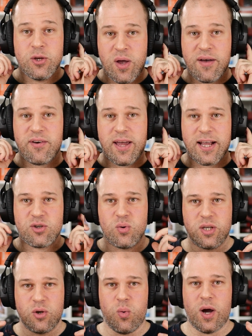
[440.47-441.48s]
you have
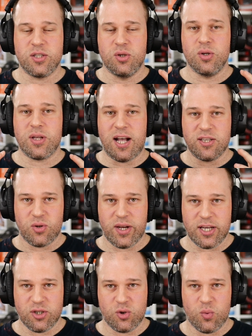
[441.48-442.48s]
actually quite good
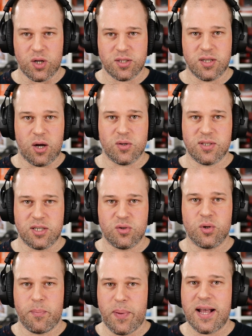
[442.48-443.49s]
isolation towards the outside.
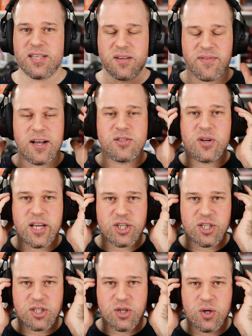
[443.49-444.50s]
So the passive
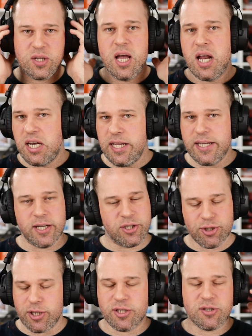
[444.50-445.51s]
isolation is good,
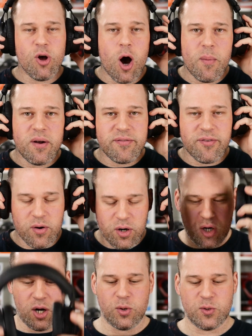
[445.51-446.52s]
leakage is normal for a
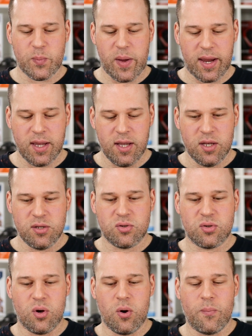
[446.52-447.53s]
closed bag,
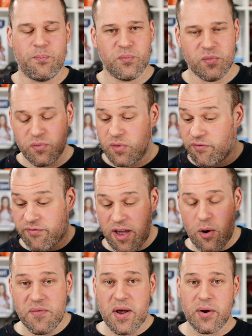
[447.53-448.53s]
so
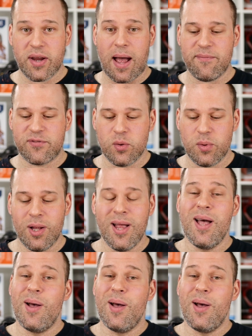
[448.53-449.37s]
very, very comfortable.